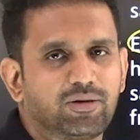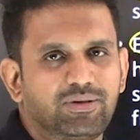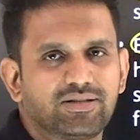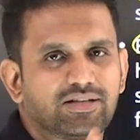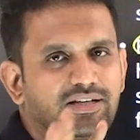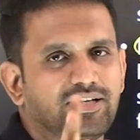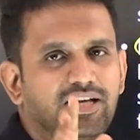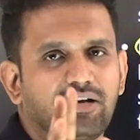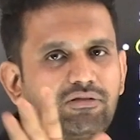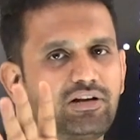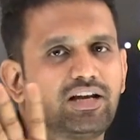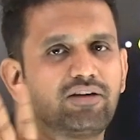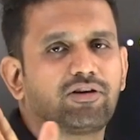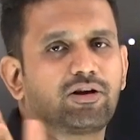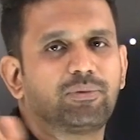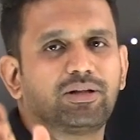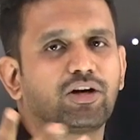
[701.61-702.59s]
means India will
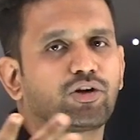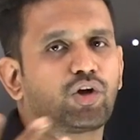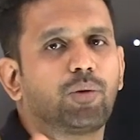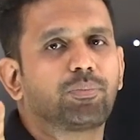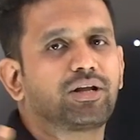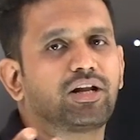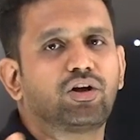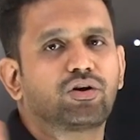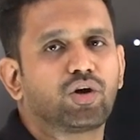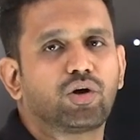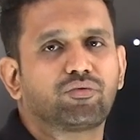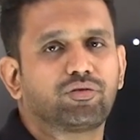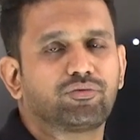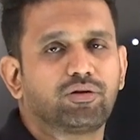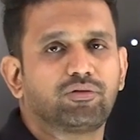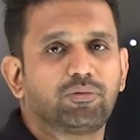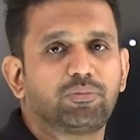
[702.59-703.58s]
never be in the top 10 or top
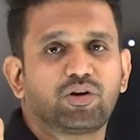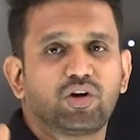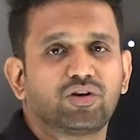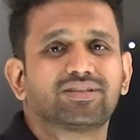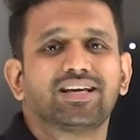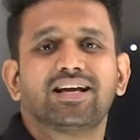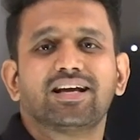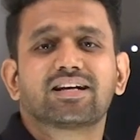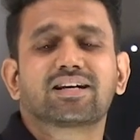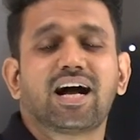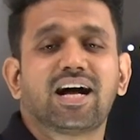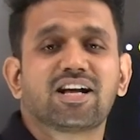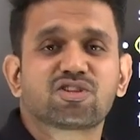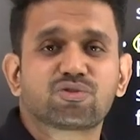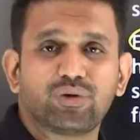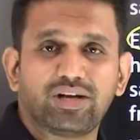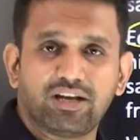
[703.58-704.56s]
50 because
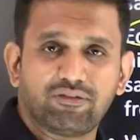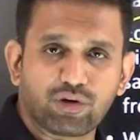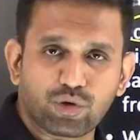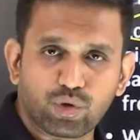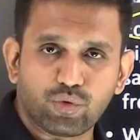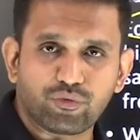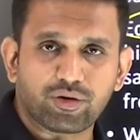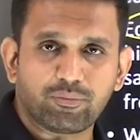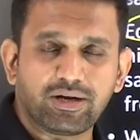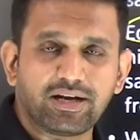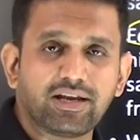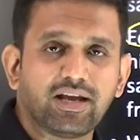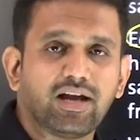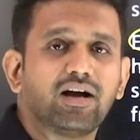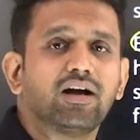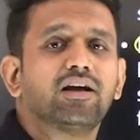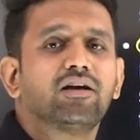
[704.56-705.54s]
caste will never go from
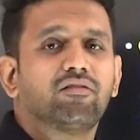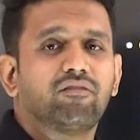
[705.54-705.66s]
India.